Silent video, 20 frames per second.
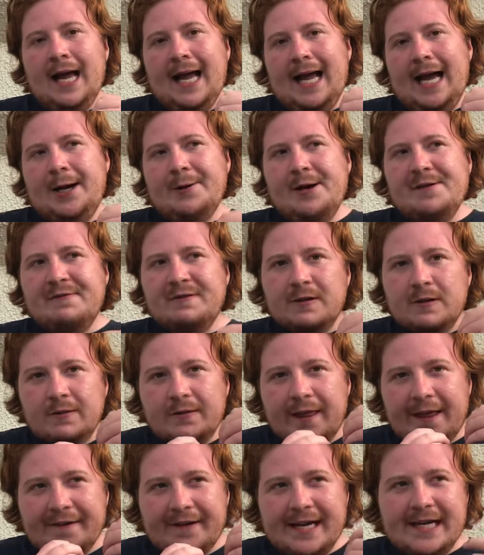However,
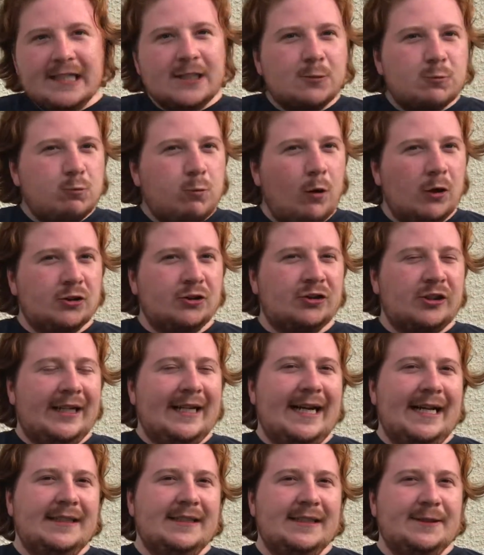there is one
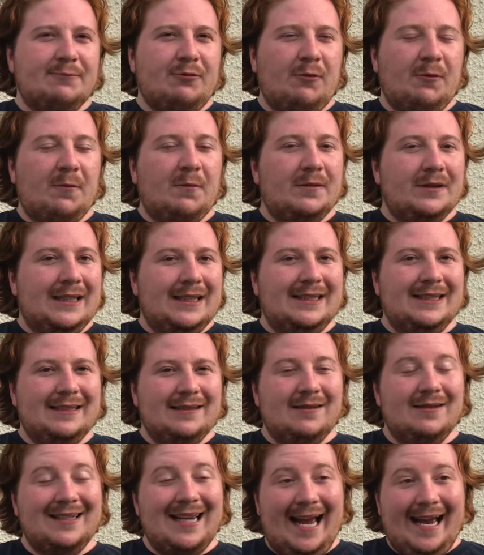gigantic problem with this
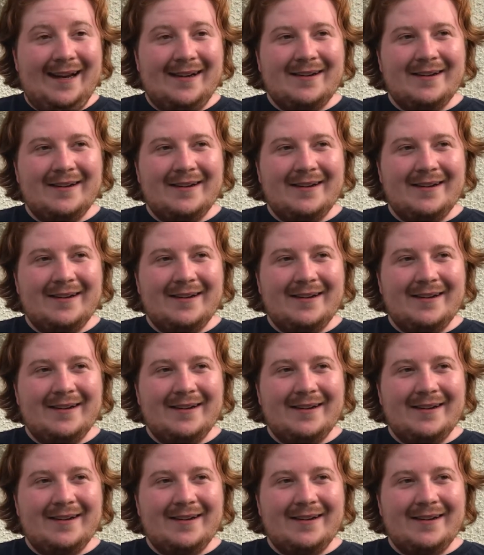deck.